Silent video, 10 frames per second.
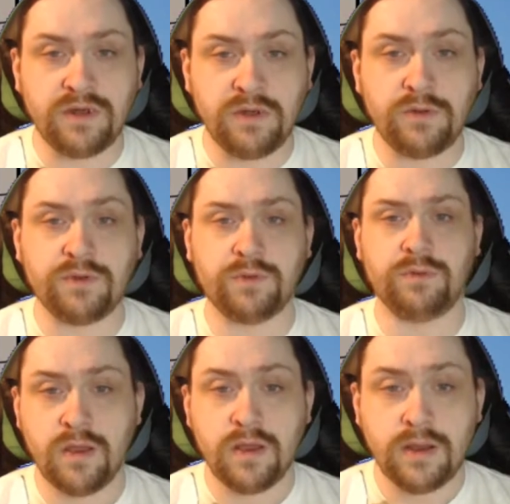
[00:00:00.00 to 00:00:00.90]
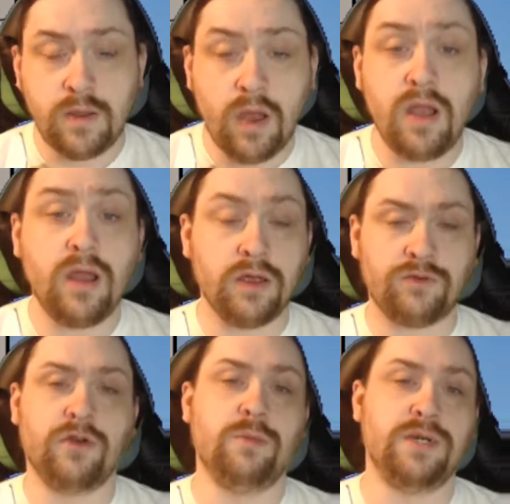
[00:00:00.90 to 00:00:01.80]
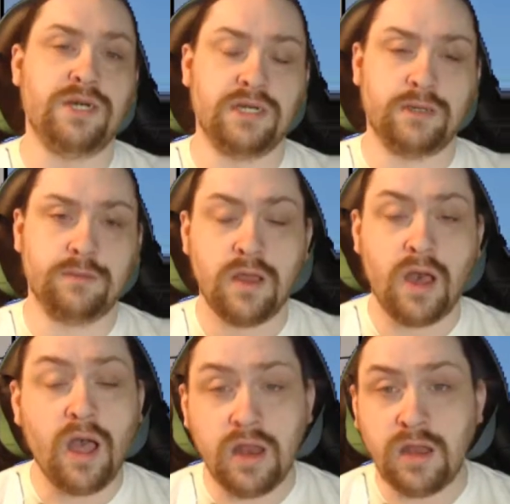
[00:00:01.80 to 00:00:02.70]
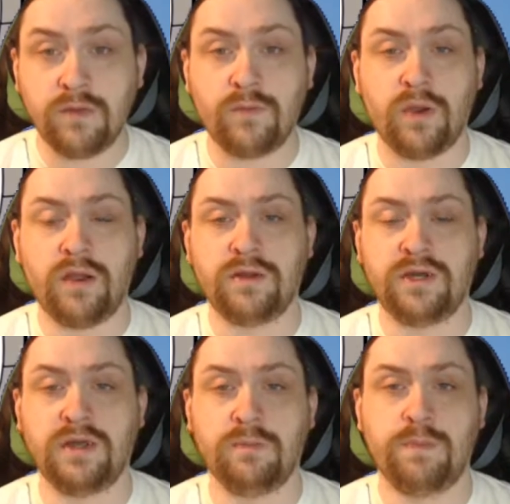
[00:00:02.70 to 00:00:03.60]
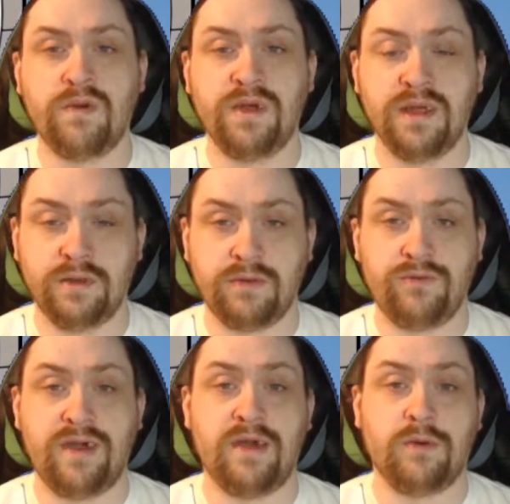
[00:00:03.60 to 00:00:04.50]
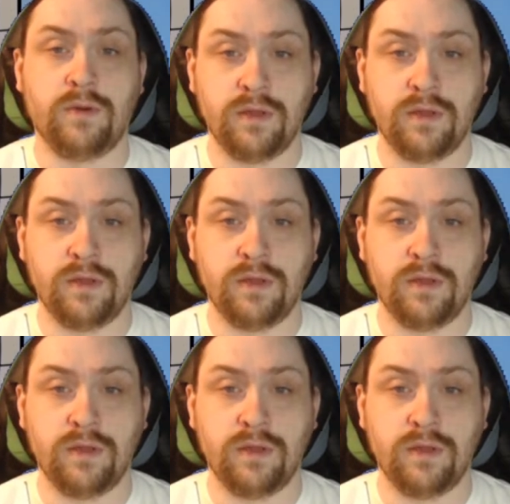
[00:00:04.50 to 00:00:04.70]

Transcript: usual. Now I like Strike Witches. I love watching Perrine growl,